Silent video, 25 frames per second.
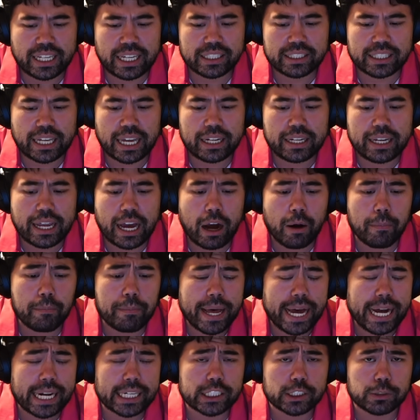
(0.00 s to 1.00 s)
and now
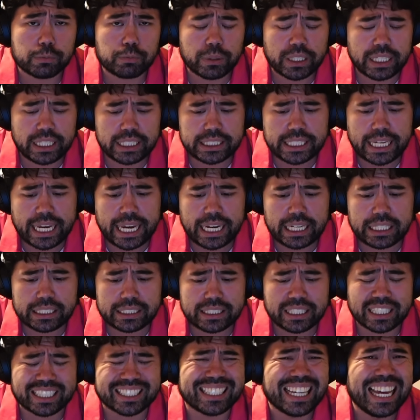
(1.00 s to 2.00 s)
Magnus plays
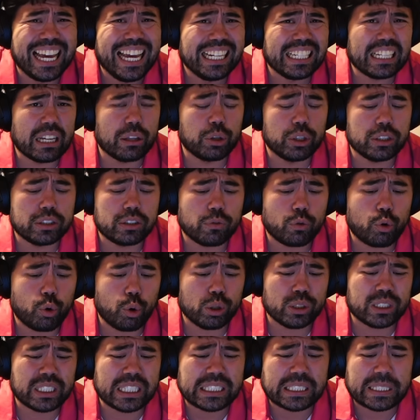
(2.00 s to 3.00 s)
a6. Now, this, of
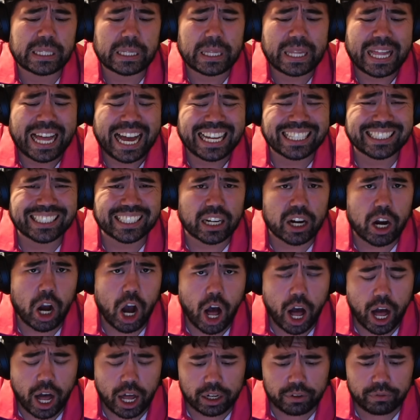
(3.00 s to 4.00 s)
course, is the classic
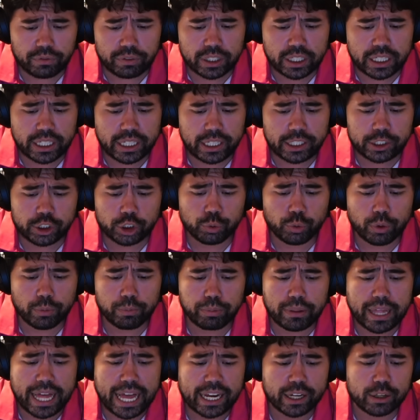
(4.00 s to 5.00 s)
con variation where
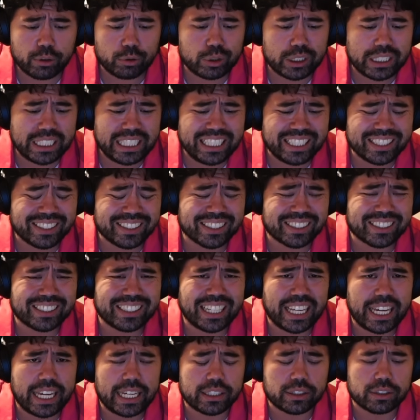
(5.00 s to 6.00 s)
black goes e6
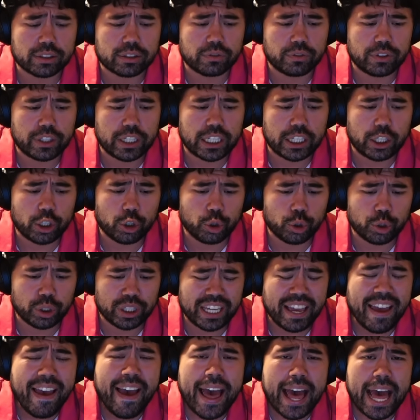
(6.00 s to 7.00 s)
and a6 very
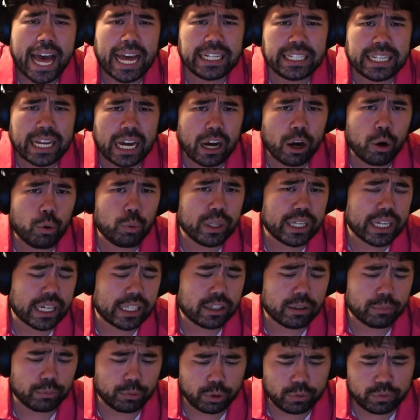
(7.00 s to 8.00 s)
early, and now we
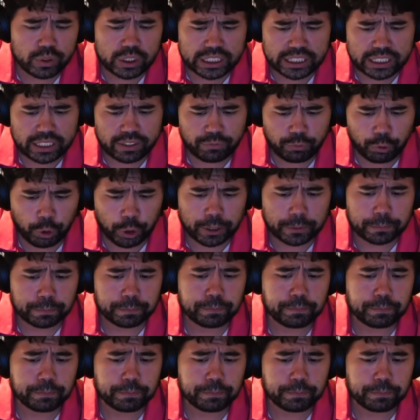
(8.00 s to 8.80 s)
got the move c4.